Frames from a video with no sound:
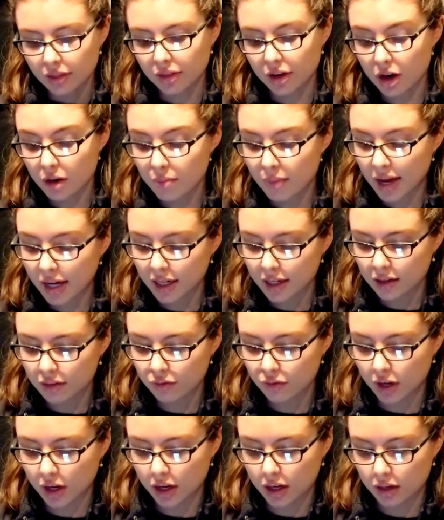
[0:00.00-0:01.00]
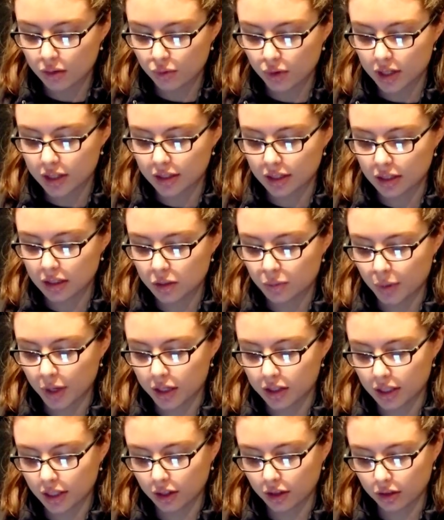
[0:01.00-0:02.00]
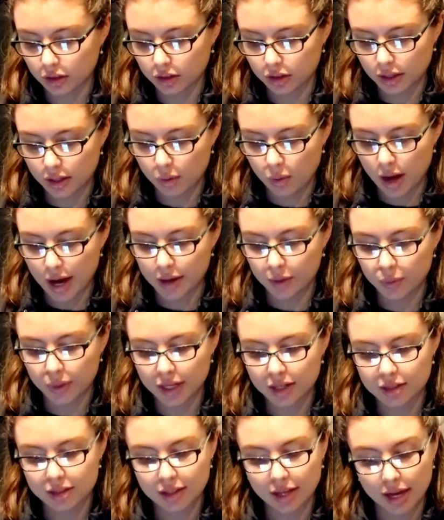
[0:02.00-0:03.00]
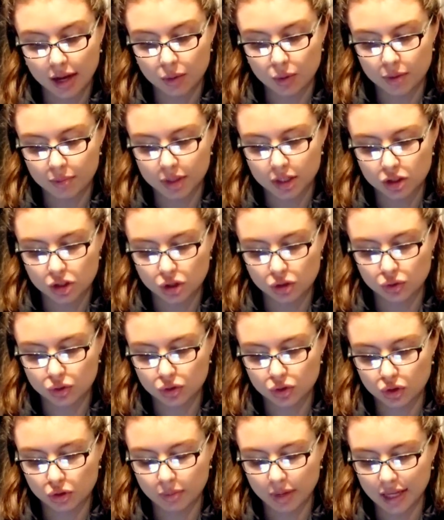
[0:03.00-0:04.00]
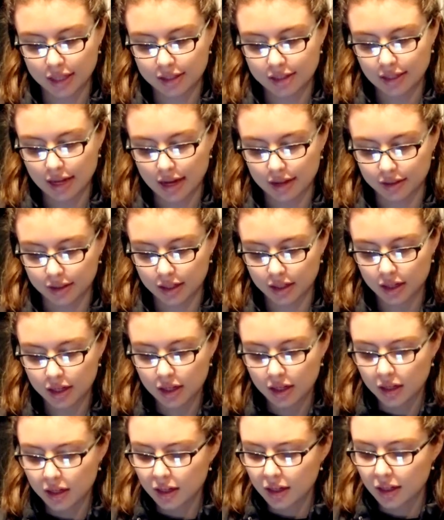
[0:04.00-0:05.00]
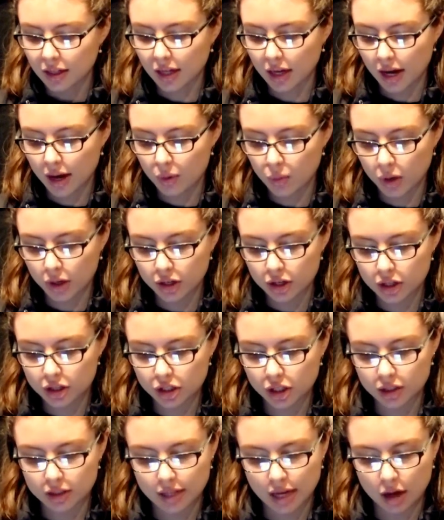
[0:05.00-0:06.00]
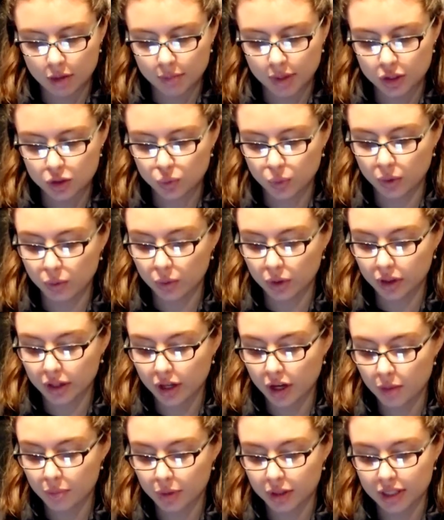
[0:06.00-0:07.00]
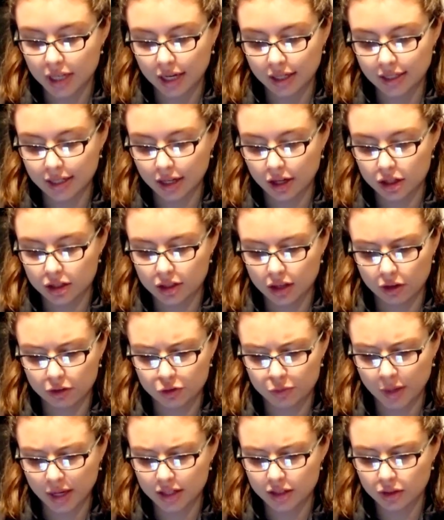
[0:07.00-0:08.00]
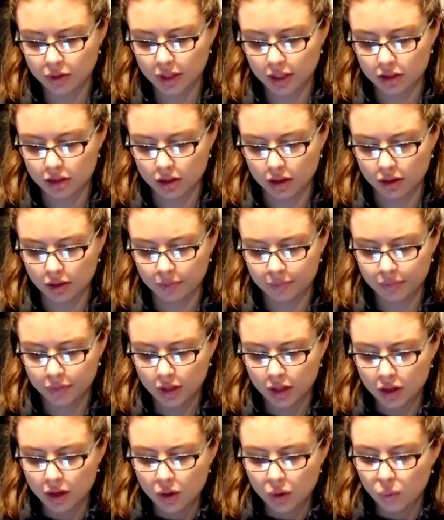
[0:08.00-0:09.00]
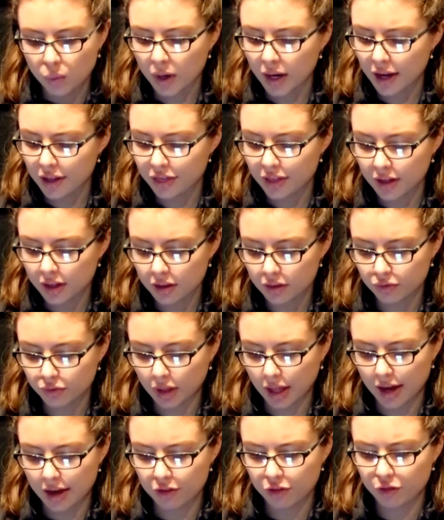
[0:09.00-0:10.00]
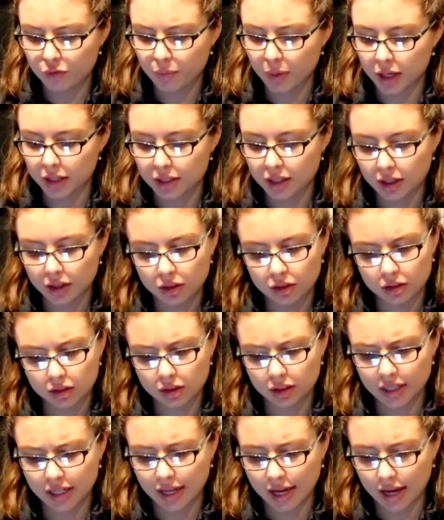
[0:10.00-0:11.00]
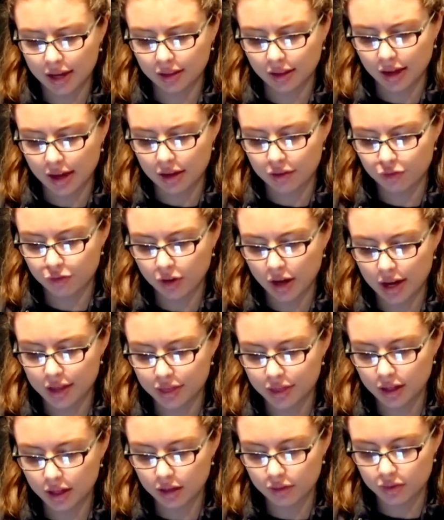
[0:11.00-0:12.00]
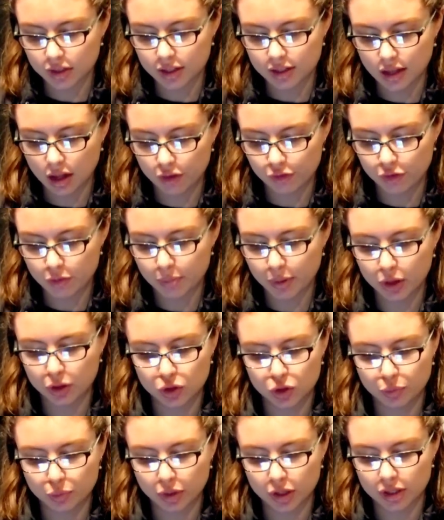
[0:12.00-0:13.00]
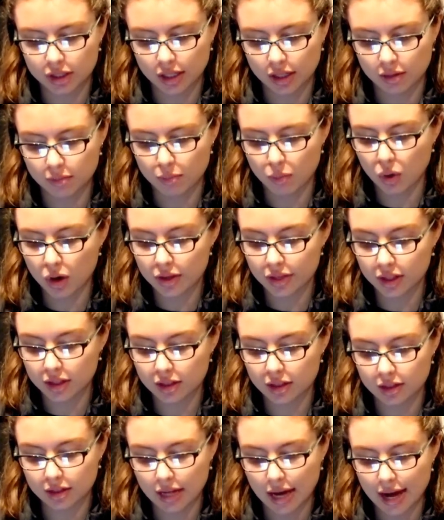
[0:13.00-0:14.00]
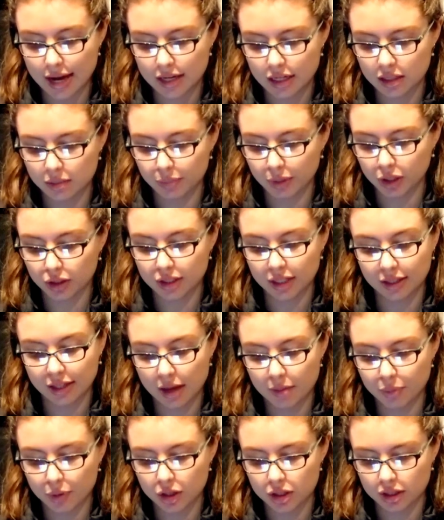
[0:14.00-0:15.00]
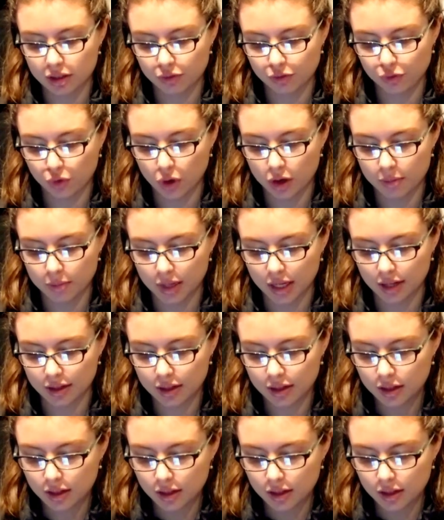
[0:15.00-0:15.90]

There are many and varied reasons, particularly why we as gay women choose to remain silent. Yet I wonder just how much we really are protecting ourselves by doing so. When I think of life, particularly gay life, I think of a self-imposed prison more than society's building that prison for me,